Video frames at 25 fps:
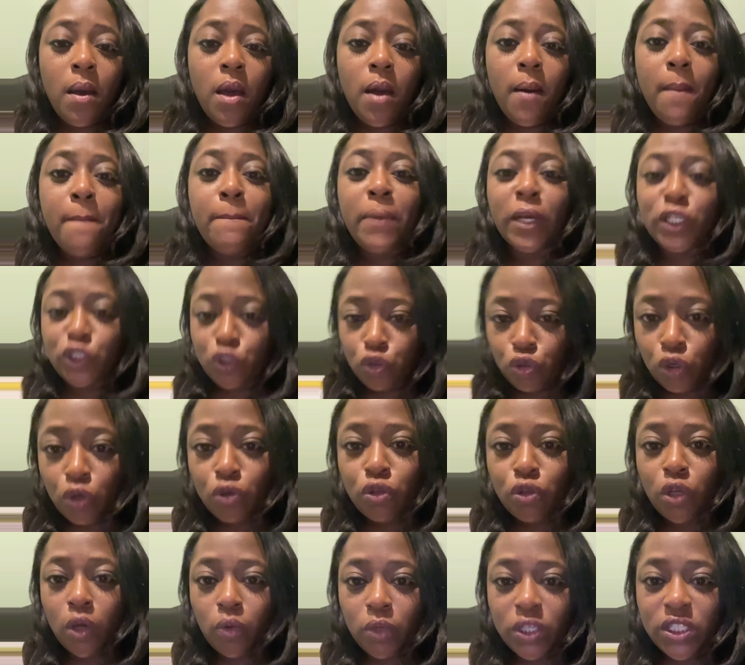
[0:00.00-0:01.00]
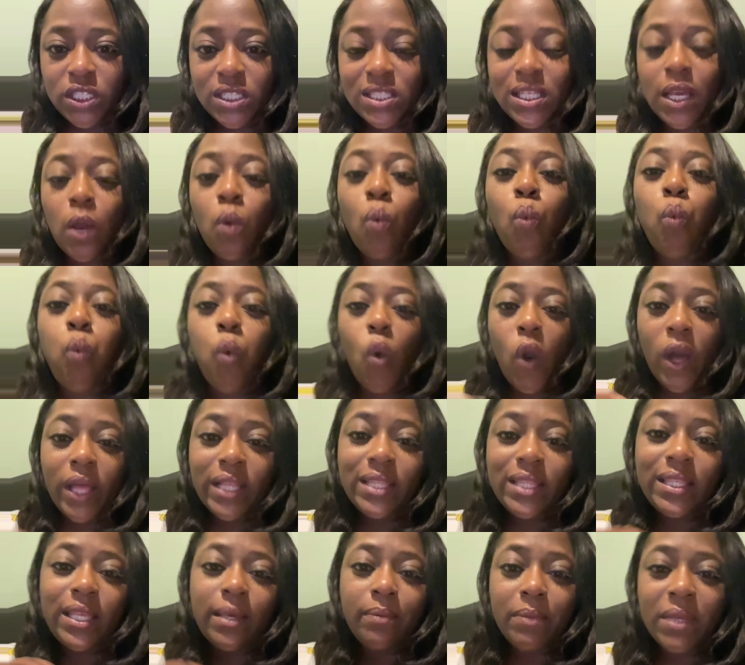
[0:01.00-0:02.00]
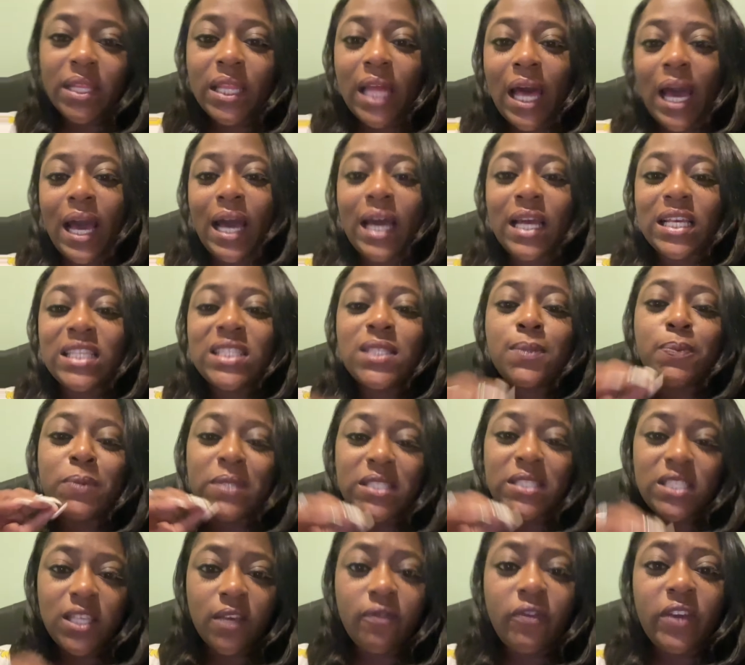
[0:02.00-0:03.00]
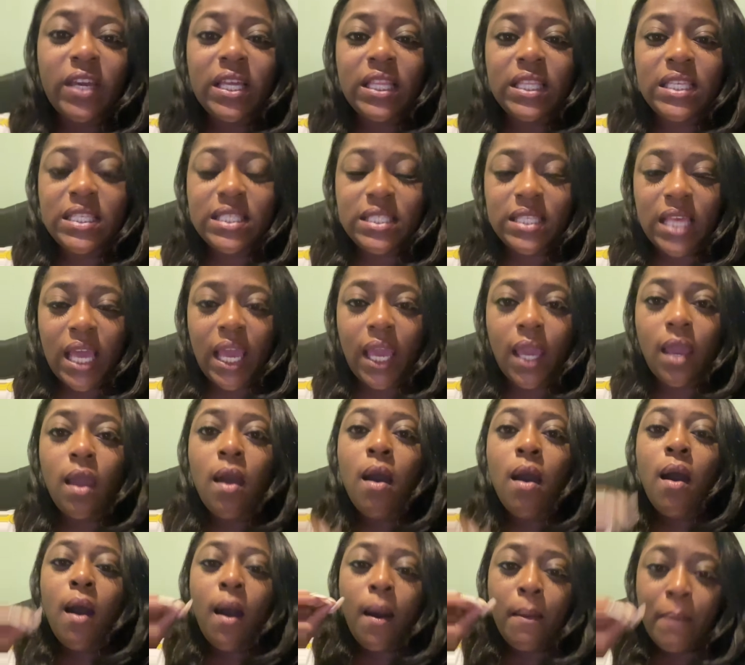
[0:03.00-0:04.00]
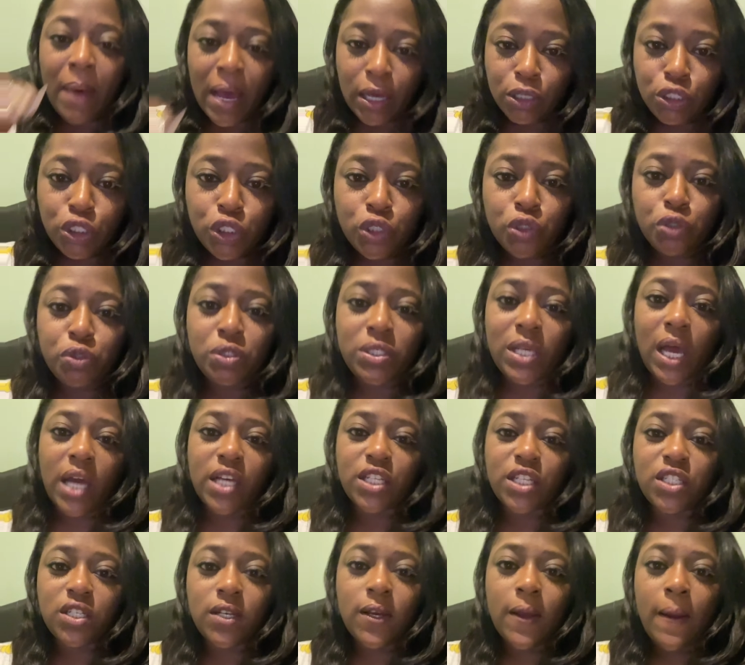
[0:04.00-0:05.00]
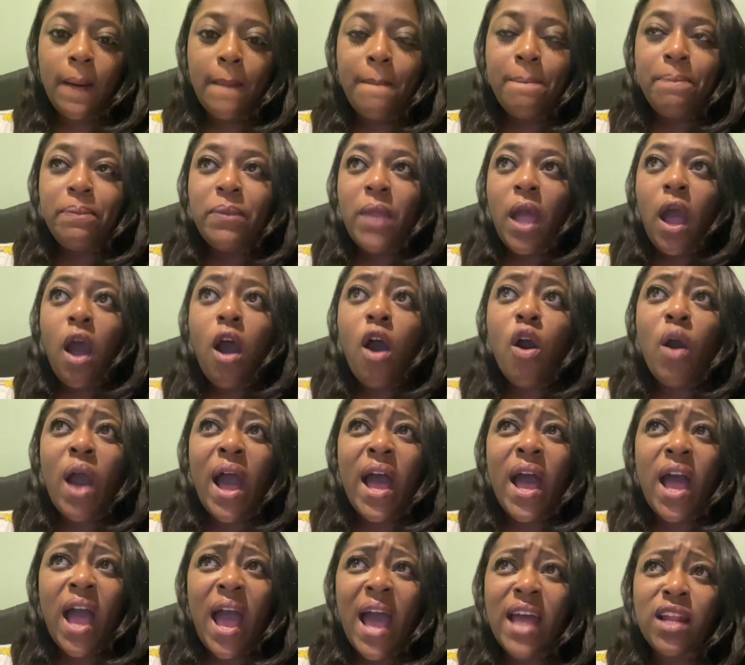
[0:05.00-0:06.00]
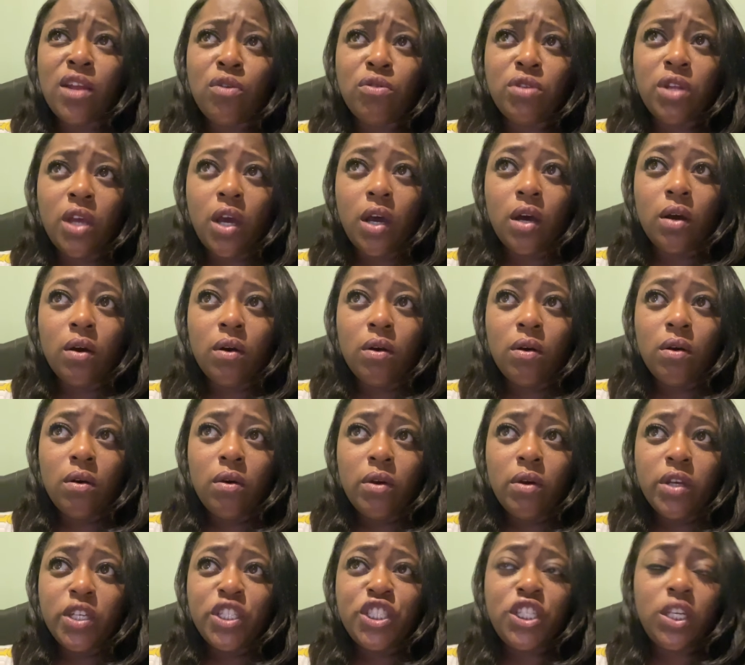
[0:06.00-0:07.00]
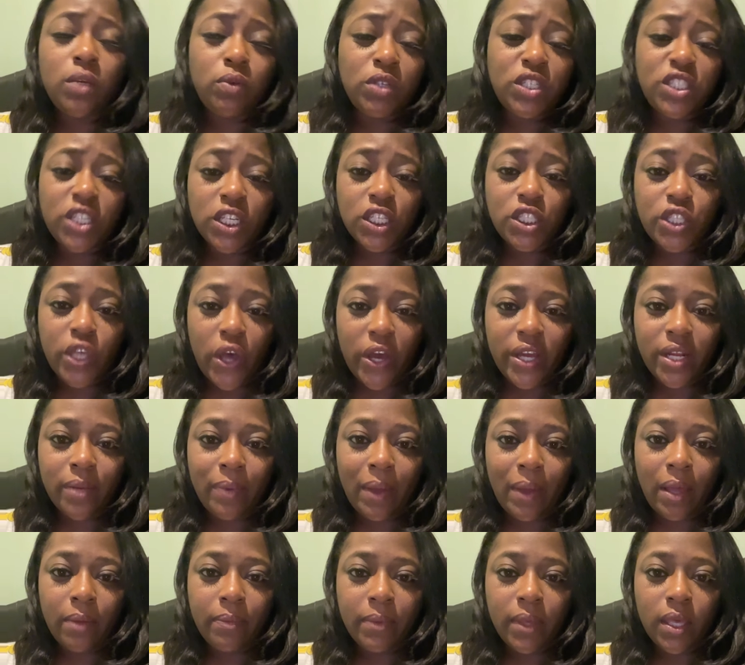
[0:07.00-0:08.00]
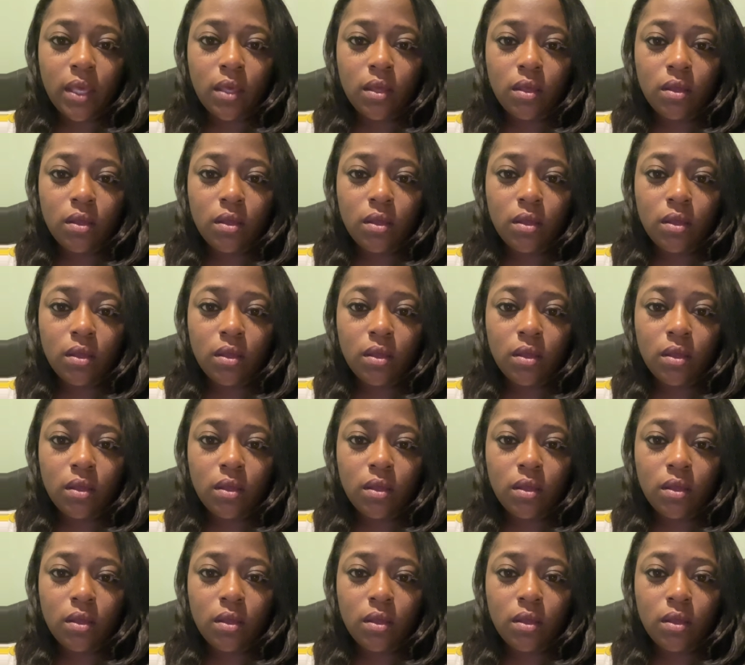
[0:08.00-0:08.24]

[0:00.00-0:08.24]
but you don't know what she said. What did Milan specifically say about you, Sasha? Oh, I don't know. She was just talking about me.